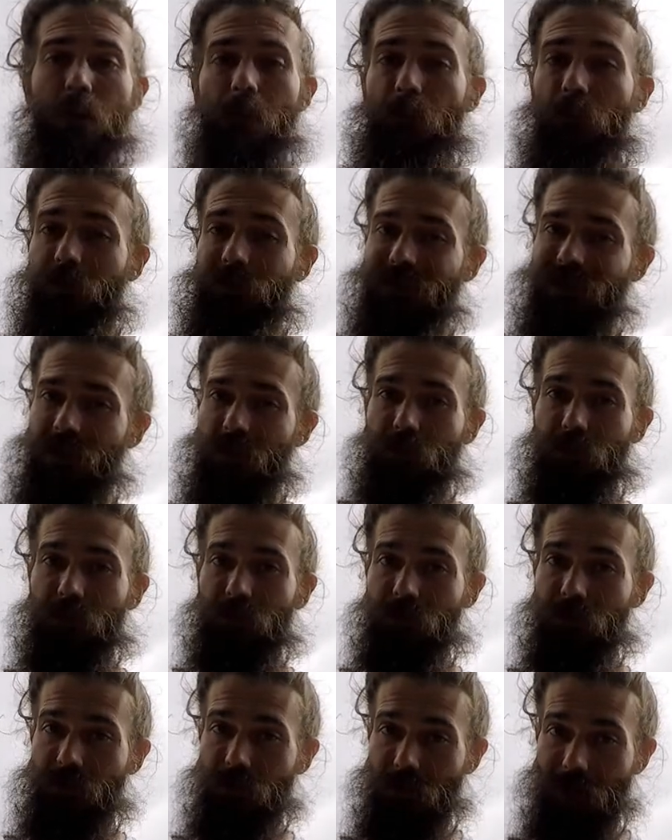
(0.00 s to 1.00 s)
but keep it,
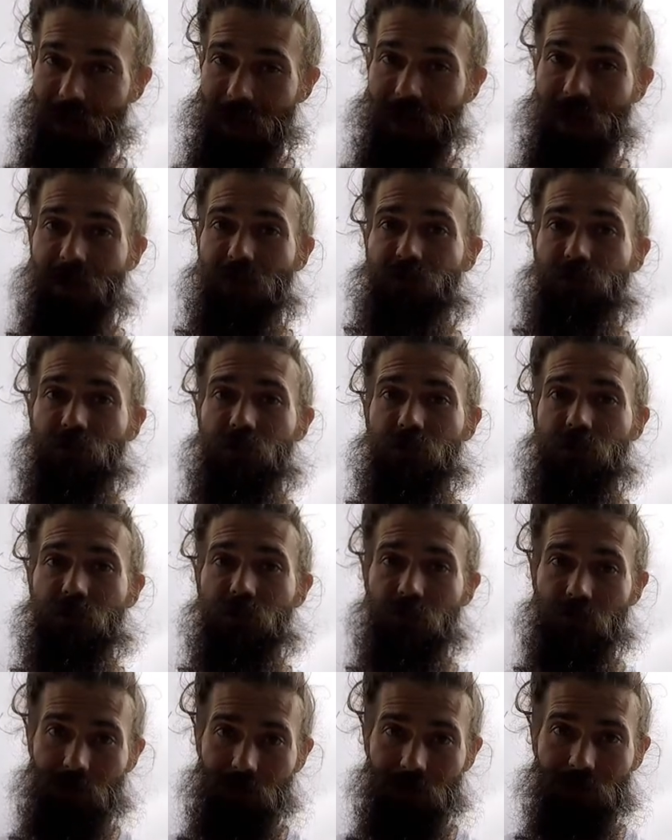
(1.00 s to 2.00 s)
the effort
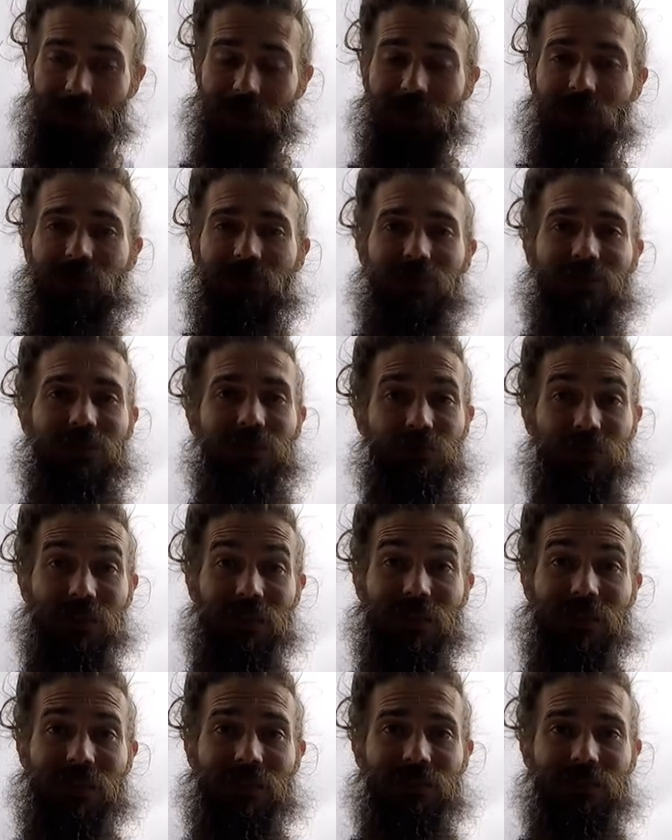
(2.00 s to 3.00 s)
and intensity really
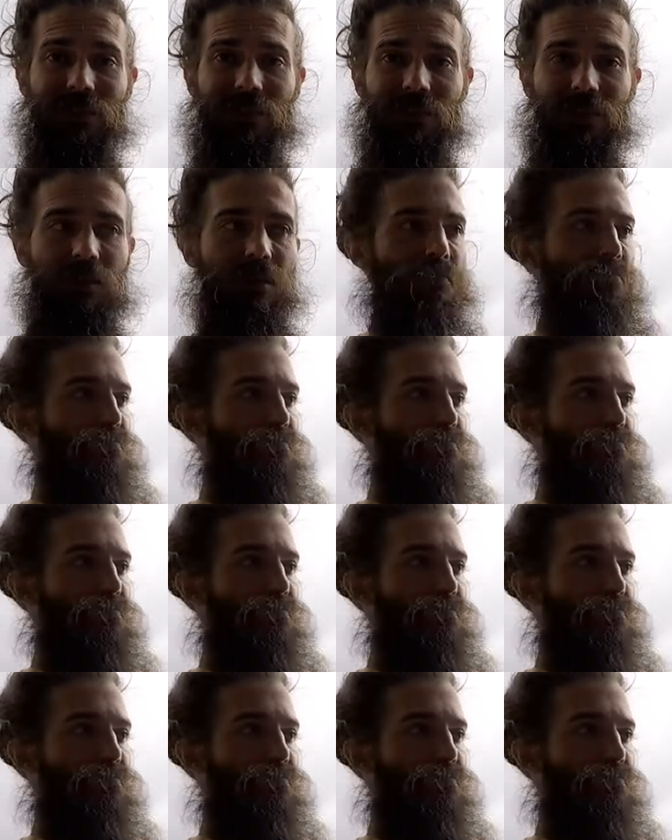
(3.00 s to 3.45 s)
easy,